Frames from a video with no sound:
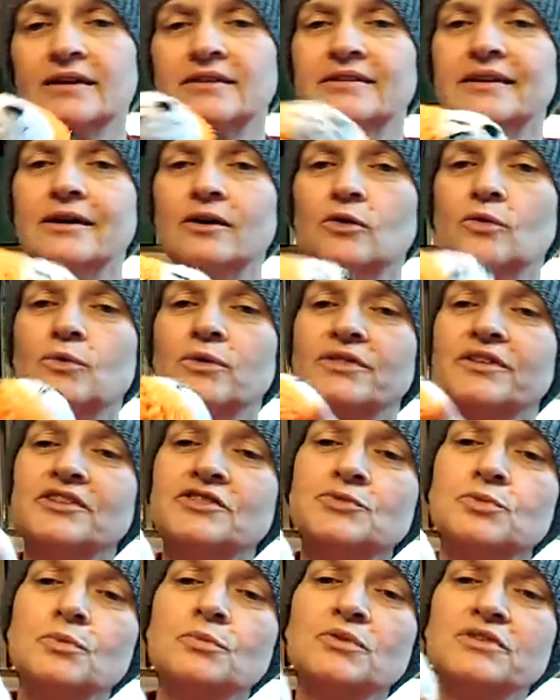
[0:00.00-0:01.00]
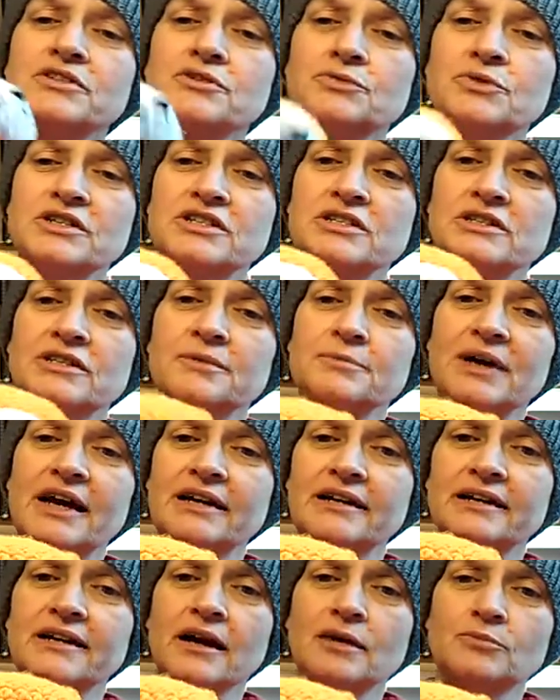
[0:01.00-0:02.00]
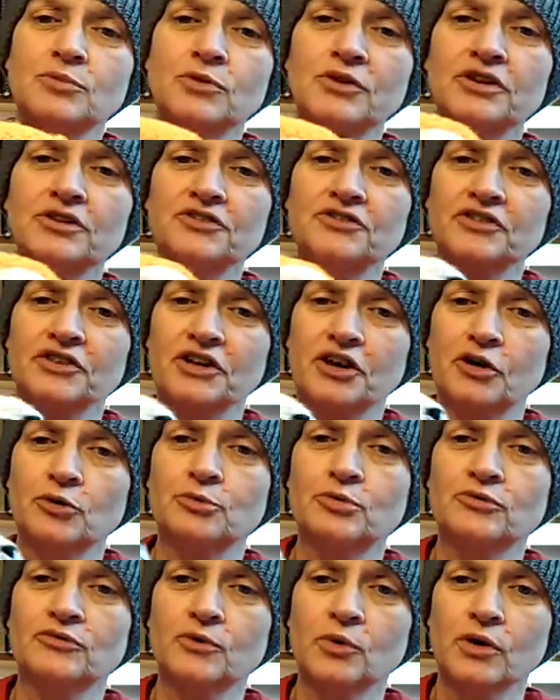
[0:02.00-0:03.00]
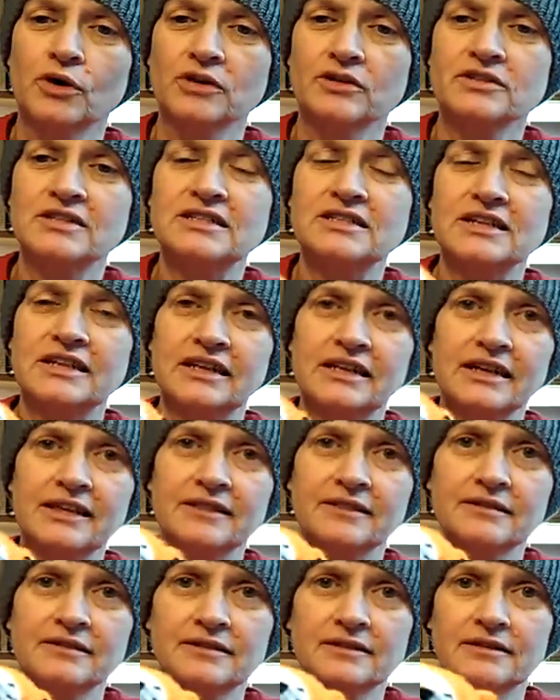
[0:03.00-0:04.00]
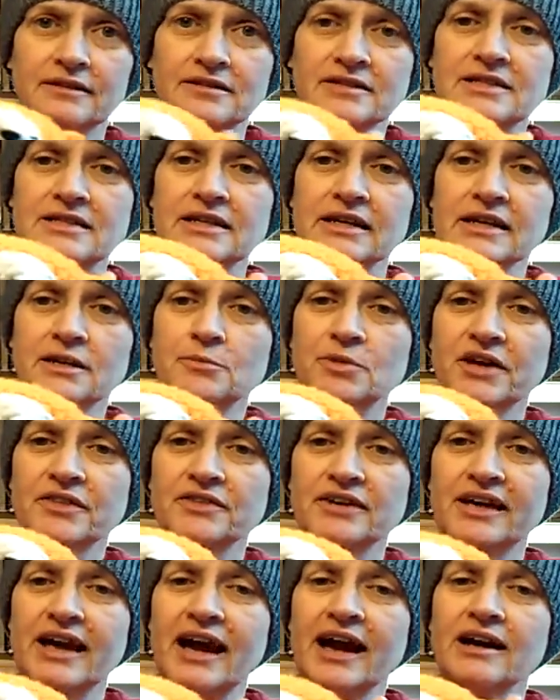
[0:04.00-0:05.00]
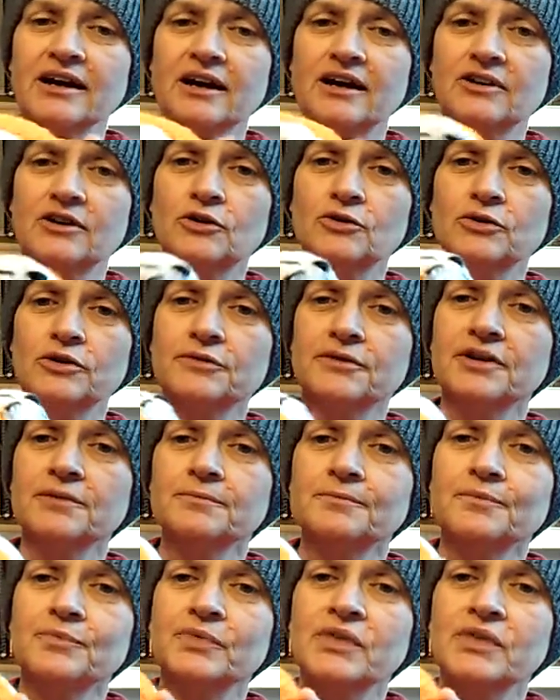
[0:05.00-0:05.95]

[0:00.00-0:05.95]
Now, when this one was originally made a couple years ago, before Skinny Butt the cat got a hold of it,